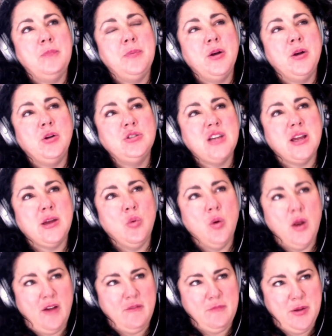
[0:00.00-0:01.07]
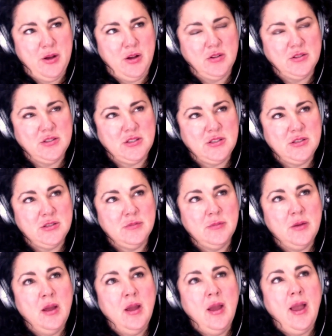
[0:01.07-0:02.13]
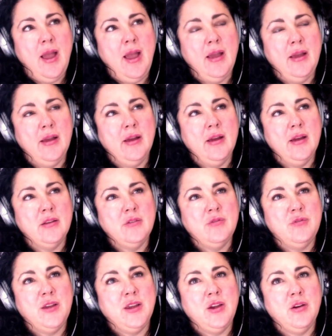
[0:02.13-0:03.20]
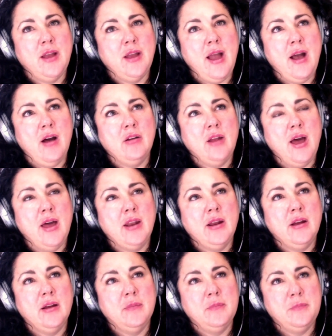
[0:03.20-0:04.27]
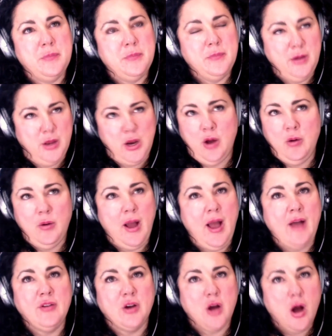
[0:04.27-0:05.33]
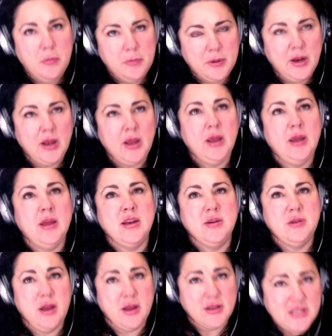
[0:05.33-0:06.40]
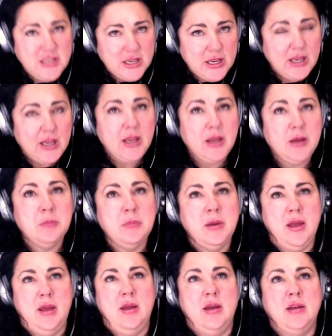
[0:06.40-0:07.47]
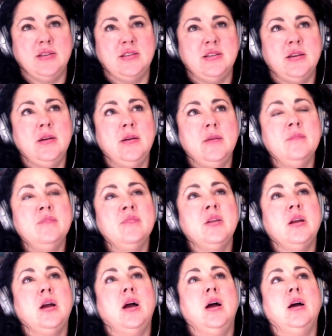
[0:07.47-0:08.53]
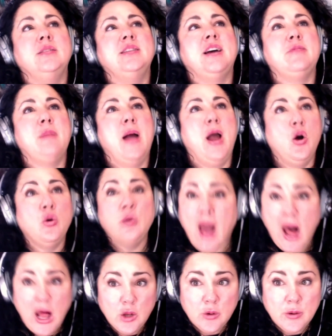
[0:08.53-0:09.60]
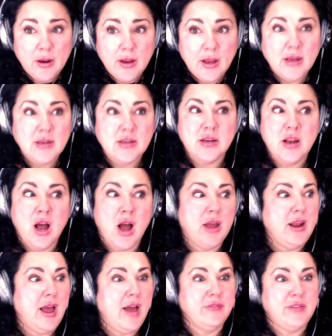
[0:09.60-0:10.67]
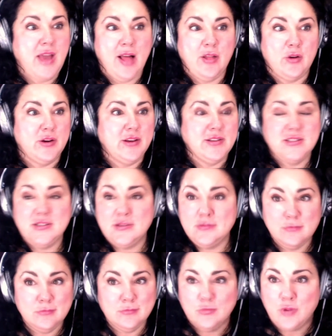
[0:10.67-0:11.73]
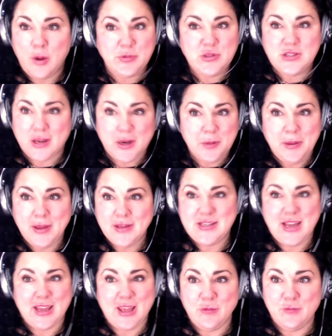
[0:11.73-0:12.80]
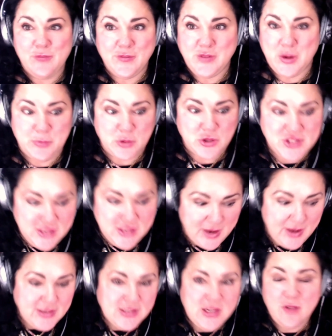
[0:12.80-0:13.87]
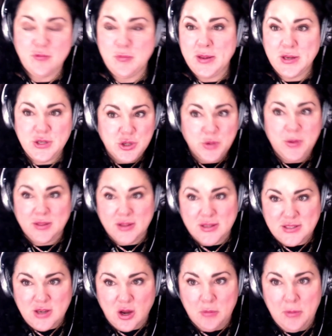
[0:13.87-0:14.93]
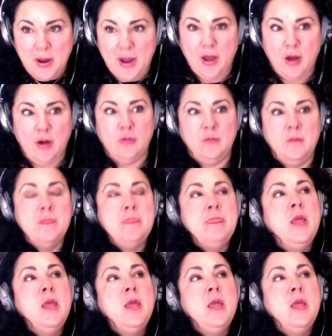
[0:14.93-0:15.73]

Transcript: building what I've built and figuring out how to, have a company and a team, and to have my own gallery and to not have galleries representing me and taking 50% of me doing this on my own,